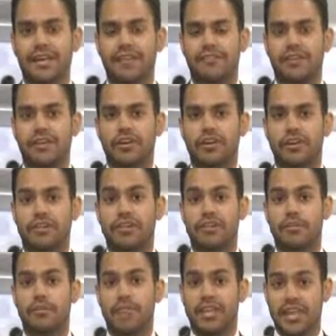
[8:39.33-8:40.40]
figure in
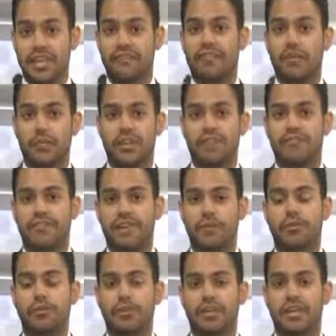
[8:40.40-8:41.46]
determining if and when the Fed
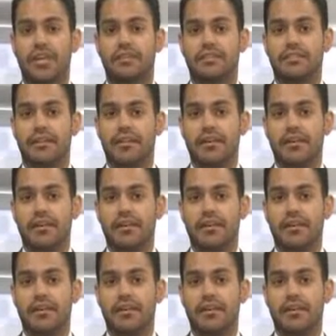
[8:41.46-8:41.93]
will look at